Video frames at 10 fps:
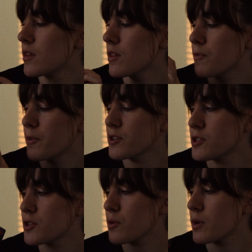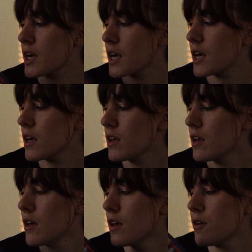the first three,
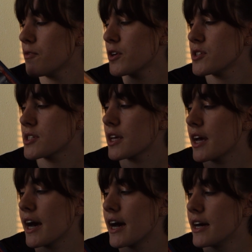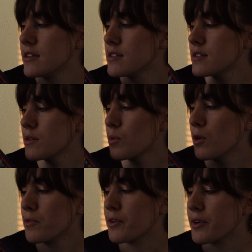First Class,
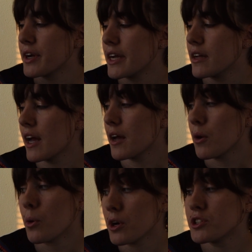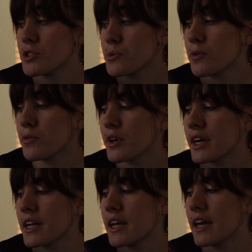Wolverine, Origins
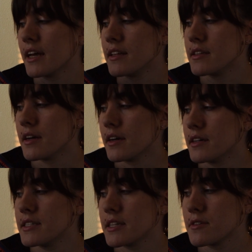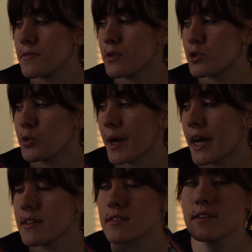Wolverine, and uh, Days of Future
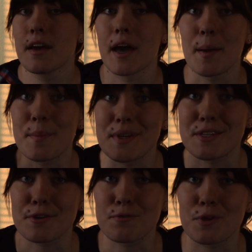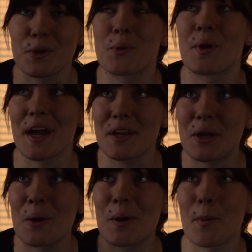Past. I'm missing a few. I
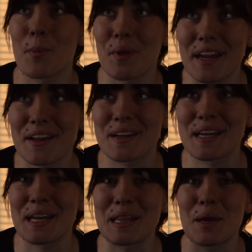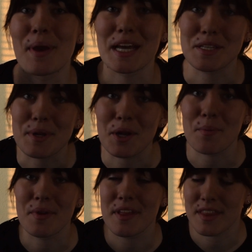know. I'm planning on getting them. X-Men are
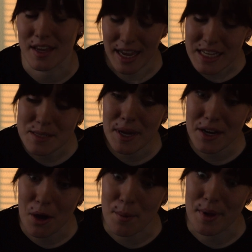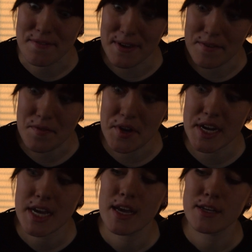my, the X-Men are my
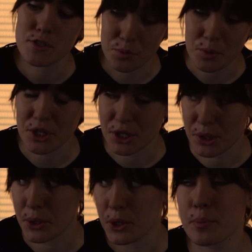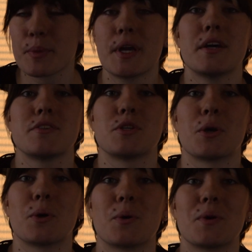favorite superhero group,
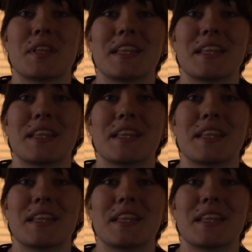so